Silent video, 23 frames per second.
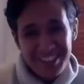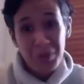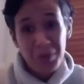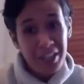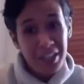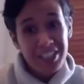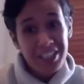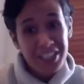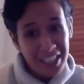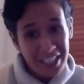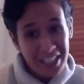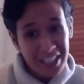
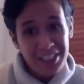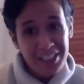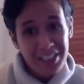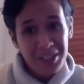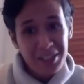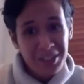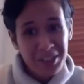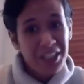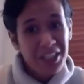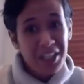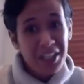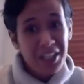changing
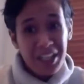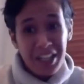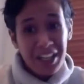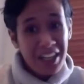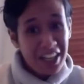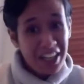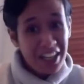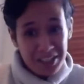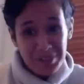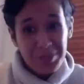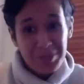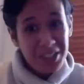as
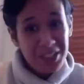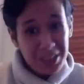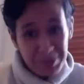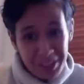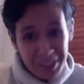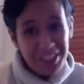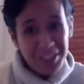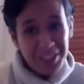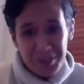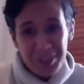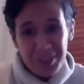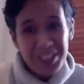we speak. You
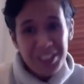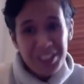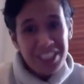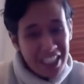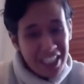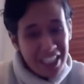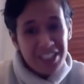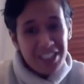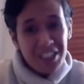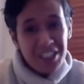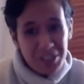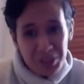are changing
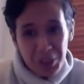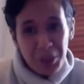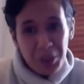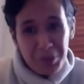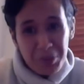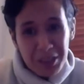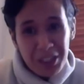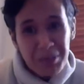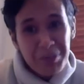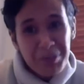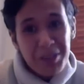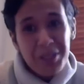so many
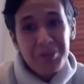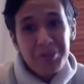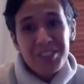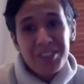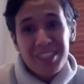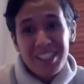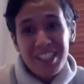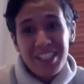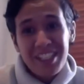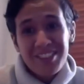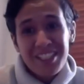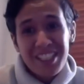people's lives.
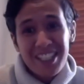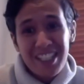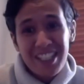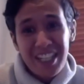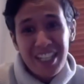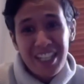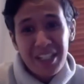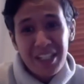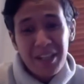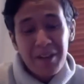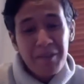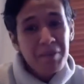Okay,
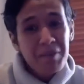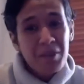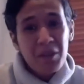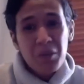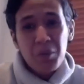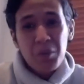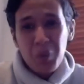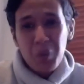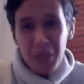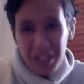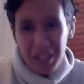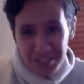
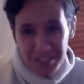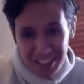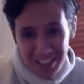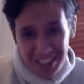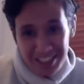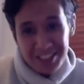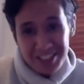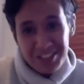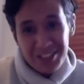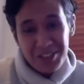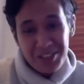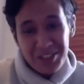well done to
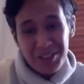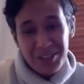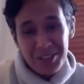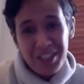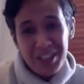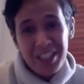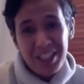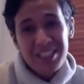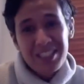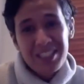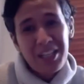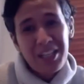you. I
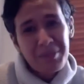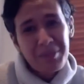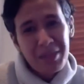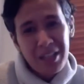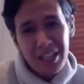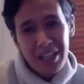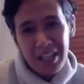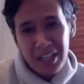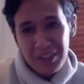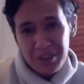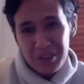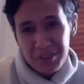take my hat
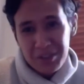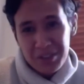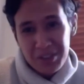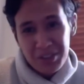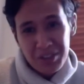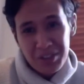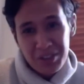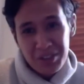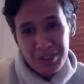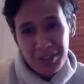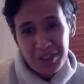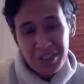off to you.
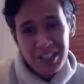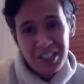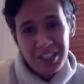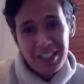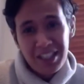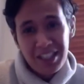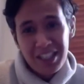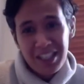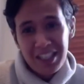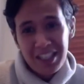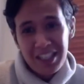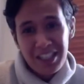
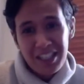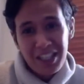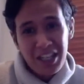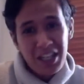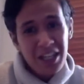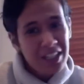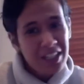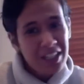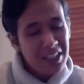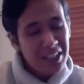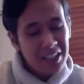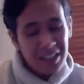Okay,
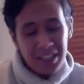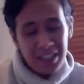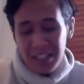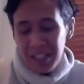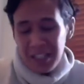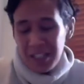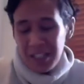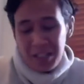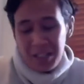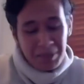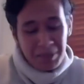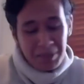
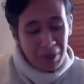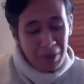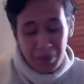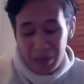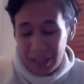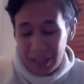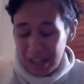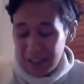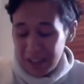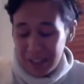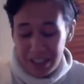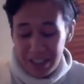but wow,
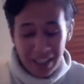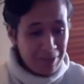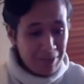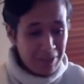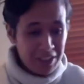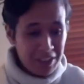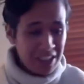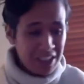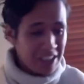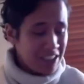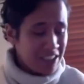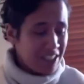
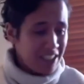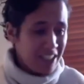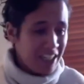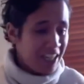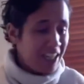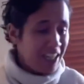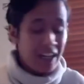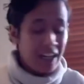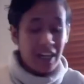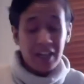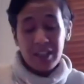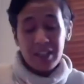I
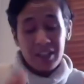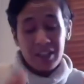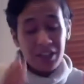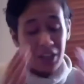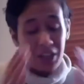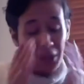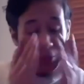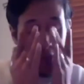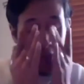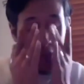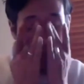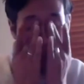can go on,
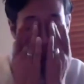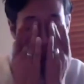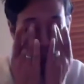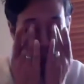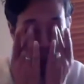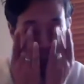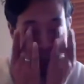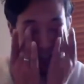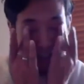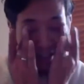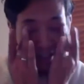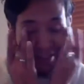but
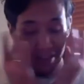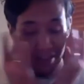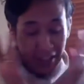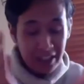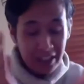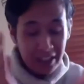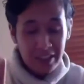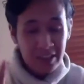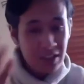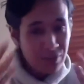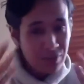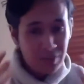I can
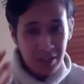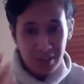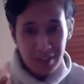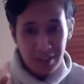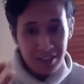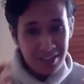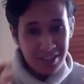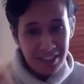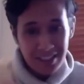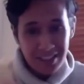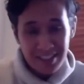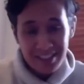just feel the
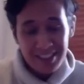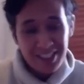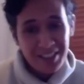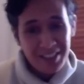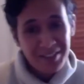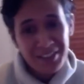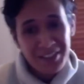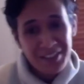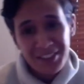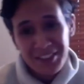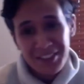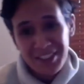tears coming
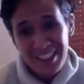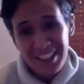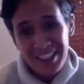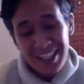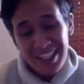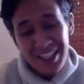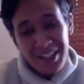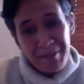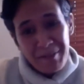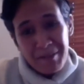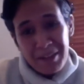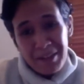on,
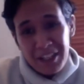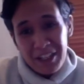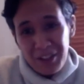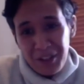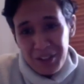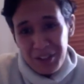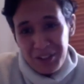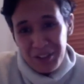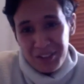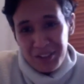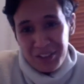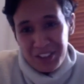and I know you
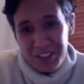need